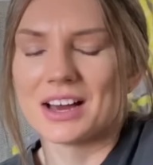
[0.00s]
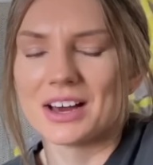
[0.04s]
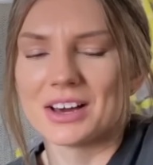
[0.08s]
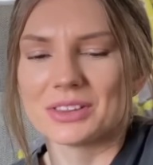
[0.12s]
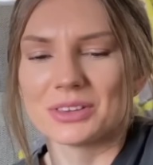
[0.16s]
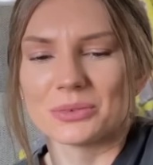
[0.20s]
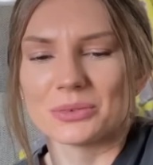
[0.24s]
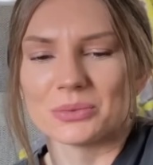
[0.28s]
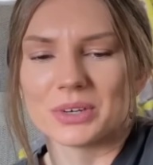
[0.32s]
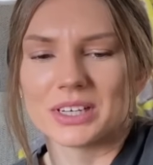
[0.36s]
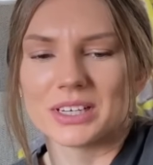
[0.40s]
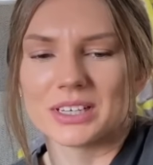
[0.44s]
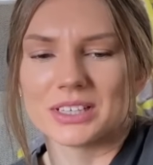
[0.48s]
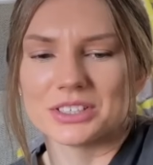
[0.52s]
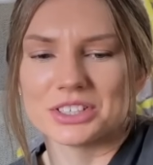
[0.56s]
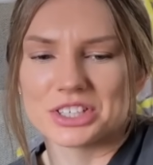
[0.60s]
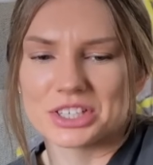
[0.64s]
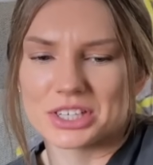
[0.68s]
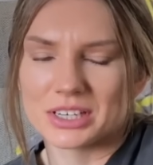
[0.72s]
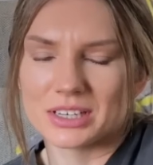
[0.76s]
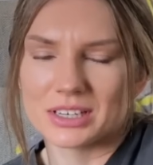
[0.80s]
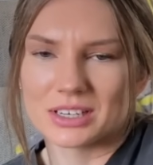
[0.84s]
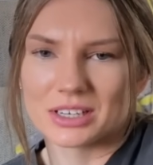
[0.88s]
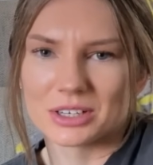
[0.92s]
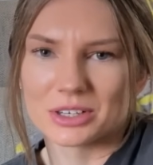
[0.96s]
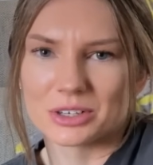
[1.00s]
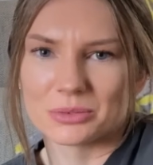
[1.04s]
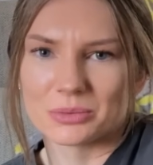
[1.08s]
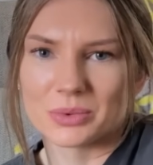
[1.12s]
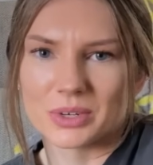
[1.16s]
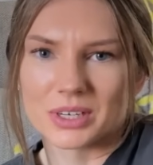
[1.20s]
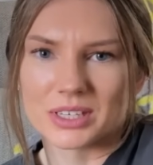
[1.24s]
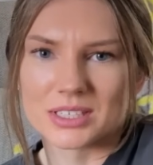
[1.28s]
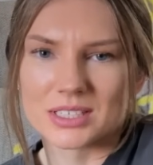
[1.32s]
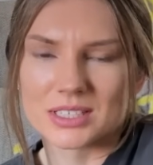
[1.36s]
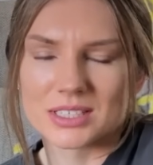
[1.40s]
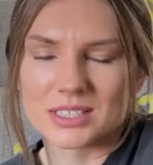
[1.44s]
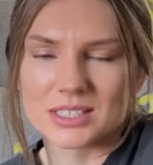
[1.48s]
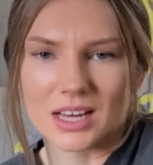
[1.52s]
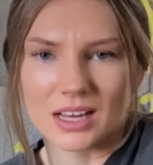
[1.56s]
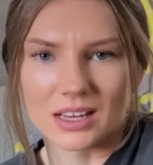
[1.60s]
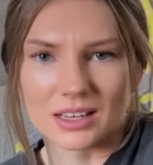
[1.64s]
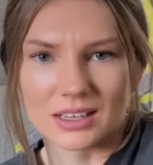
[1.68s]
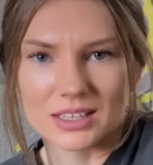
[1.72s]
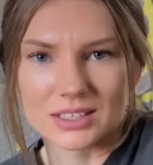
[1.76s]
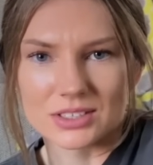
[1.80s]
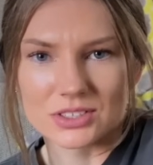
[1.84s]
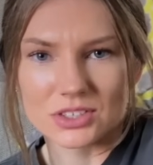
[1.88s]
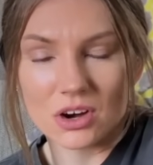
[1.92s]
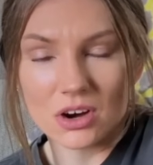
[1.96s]
And the one engineer was telling
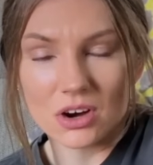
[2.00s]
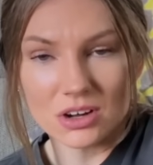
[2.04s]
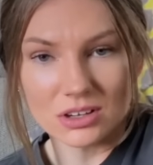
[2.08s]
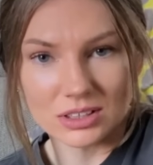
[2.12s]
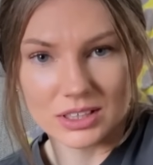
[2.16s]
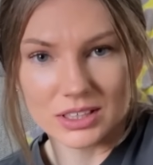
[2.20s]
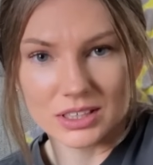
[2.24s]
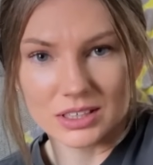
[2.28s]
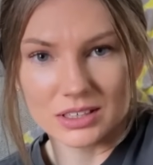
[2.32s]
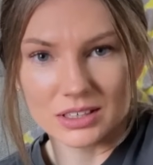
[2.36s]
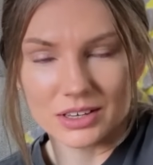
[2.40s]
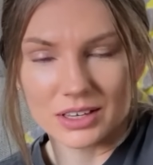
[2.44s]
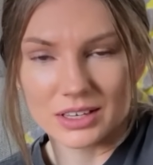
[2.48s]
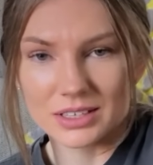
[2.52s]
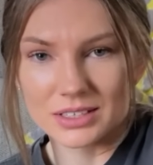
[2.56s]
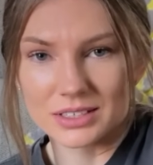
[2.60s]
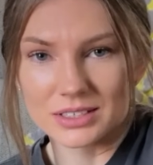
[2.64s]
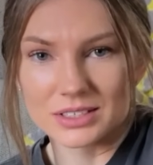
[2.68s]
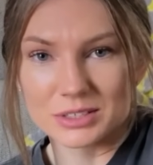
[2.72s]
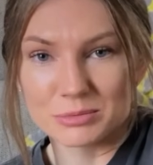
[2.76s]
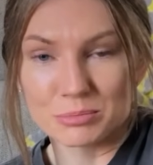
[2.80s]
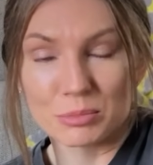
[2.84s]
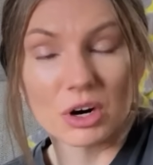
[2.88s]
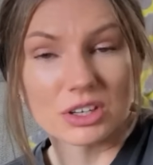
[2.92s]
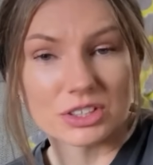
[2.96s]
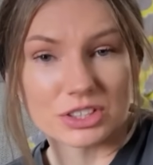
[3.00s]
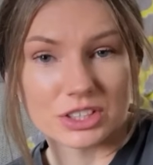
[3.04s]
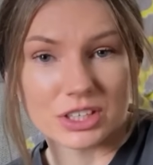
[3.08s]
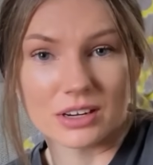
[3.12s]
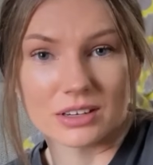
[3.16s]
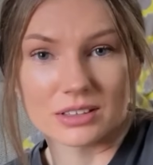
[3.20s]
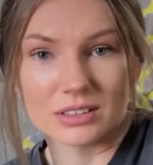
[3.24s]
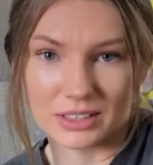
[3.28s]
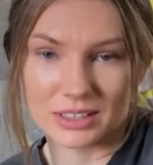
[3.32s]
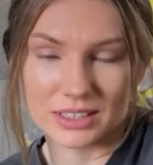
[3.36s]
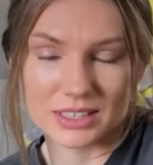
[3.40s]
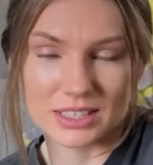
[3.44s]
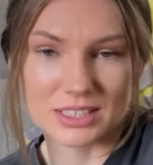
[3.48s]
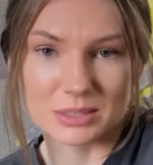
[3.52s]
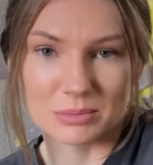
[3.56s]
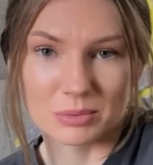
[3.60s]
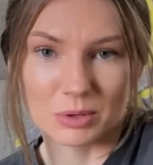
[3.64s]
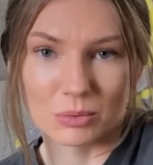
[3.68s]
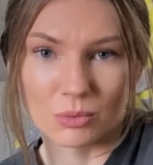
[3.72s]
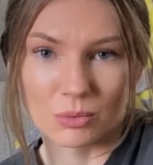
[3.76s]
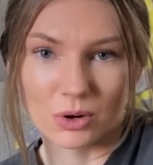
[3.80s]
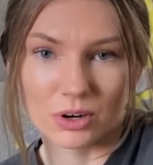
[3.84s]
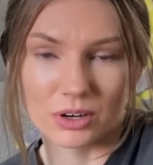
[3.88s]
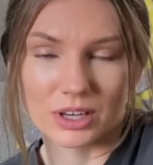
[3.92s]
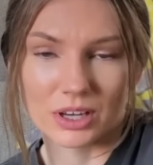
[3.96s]
his colleague his project that he's been
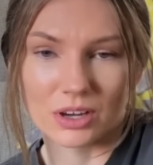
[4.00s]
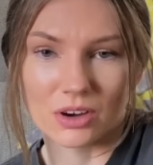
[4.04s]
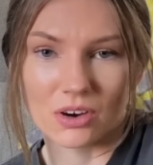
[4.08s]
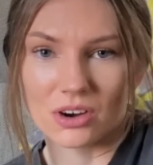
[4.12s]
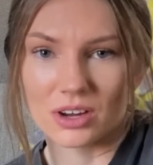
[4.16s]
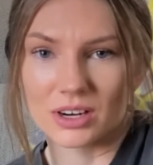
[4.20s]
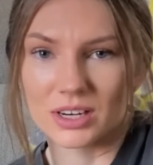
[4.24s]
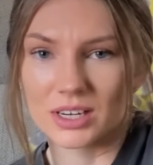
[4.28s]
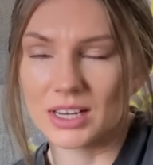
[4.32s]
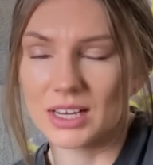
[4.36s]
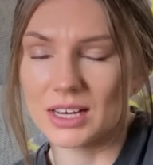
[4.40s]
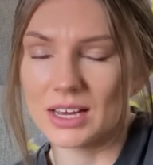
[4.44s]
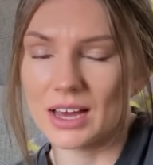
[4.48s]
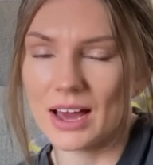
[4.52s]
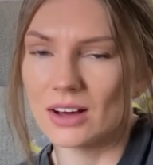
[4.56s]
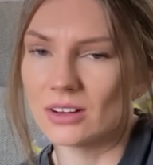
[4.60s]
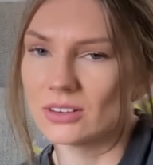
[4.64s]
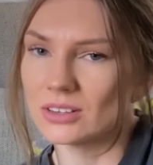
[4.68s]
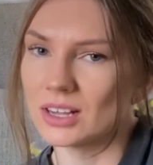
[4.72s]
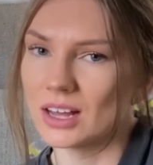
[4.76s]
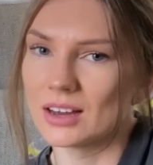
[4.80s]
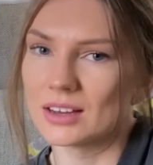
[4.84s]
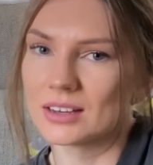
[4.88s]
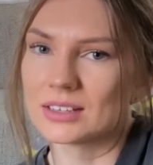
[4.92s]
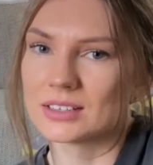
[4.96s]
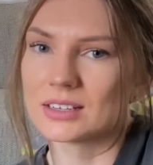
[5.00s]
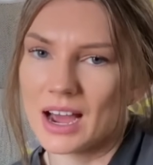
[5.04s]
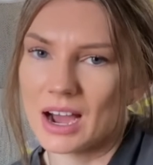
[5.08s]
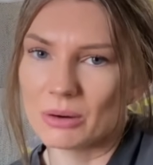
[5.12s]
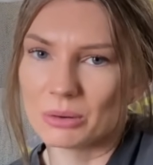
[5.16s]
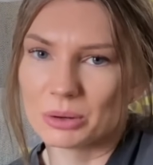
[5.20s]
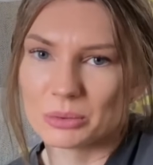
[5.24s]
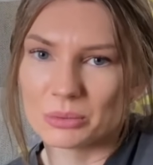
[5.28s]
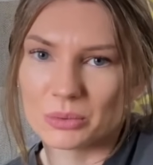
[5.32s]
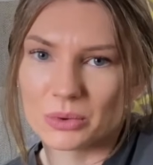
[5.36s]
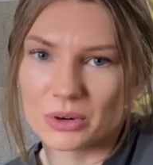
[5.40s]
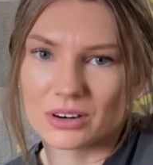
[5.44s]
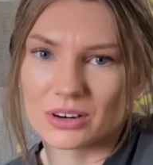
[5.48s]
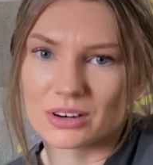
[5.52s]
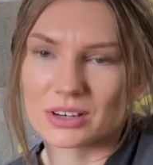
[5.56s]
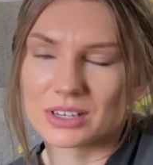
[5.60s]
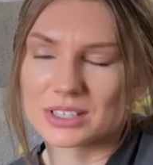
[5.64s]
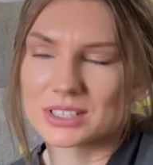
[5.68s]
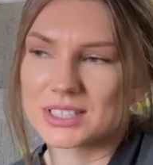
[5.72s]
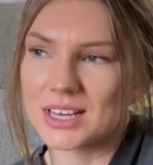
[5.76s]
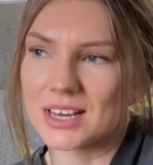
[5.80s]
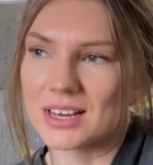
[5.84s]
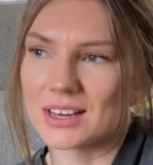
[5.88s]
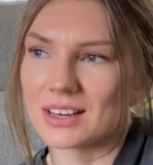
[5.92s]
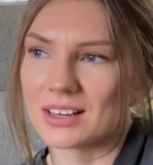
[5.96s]
working on, and he outlined how it
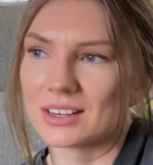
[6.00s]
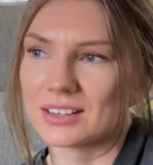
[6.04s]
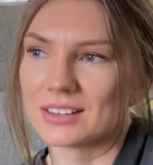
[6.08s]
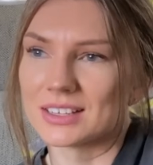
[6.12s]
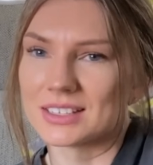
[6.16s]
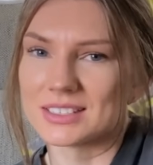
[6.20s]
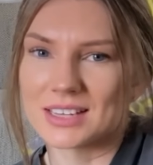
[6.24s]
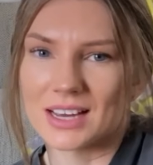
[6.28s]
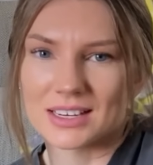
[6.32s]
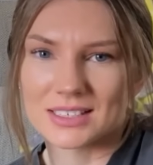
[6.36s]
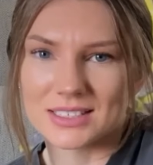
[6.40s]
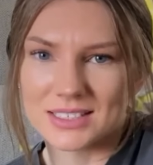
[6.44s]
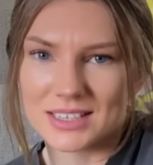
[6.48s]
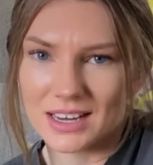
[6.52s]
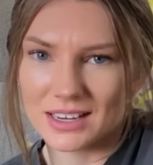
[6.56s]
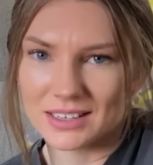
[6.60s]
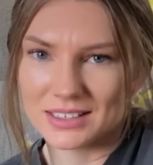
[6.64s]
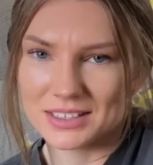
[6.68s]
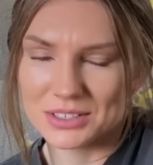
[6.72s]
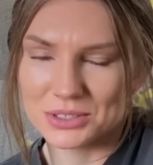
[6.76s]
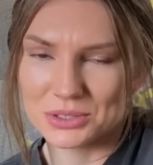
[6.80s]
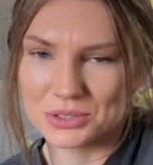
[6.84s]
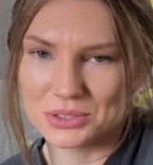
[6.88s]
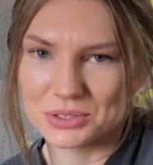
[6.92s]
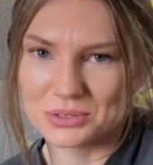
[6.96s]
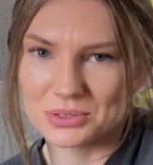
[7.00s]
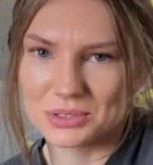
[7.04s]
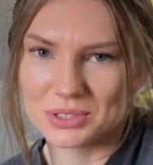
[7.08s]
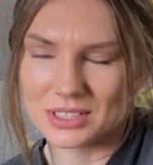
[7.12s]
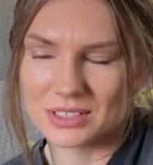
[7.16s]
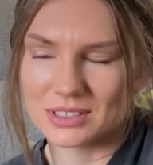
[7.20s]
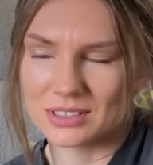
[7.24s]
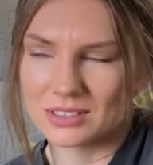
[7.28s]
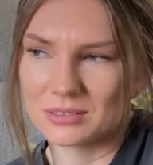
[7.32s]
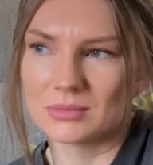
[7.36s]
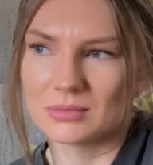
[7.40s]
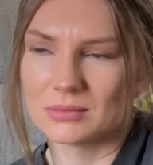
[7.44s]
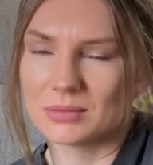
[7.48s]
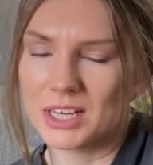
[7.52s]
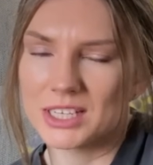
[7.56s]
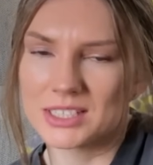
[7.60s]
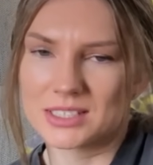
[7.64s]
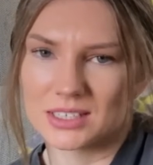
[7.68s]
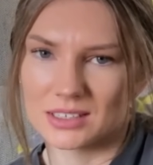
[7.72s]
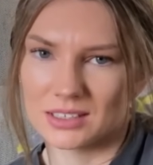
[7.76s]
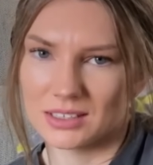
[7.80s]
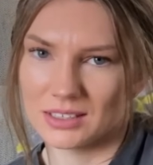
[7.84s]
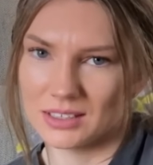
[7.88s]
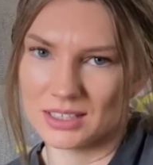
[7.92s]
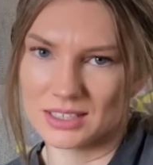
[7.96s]
works and the tech stack he's using,
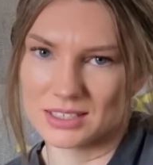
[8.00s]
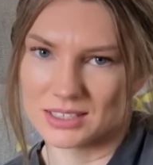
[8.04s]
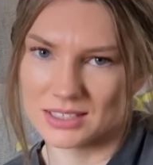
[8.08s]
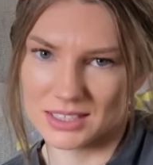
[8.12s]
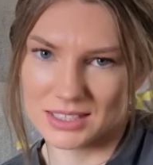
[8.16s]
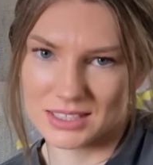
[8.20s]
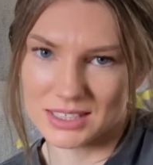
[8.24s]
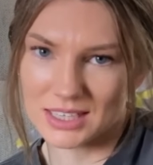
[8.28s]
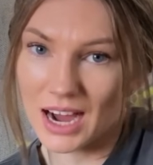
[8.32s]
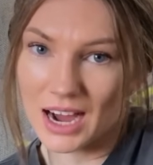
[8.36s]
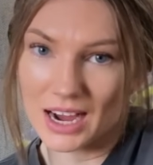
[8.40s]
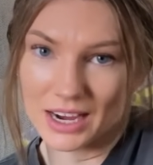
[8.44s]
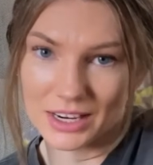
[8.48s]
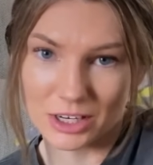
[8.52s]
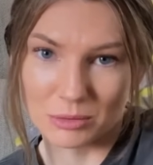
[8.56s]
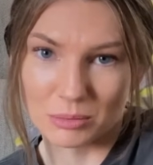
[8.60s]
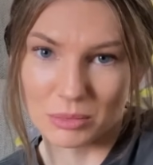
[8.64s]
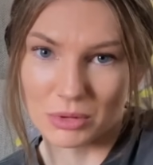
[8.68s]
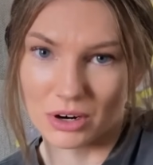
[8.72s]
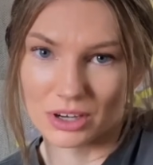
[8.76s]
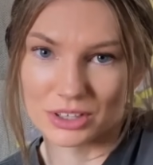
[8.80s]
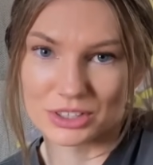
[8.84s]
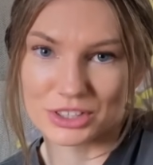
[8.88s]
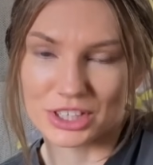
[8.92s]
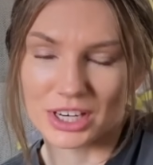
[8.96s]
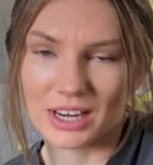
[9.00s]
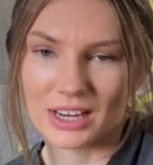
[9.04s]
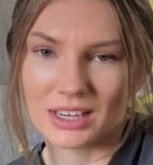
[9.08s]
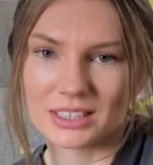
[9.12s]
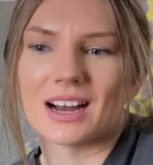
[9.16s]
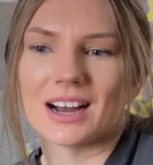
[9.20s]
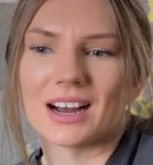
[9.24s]
basically his entire project.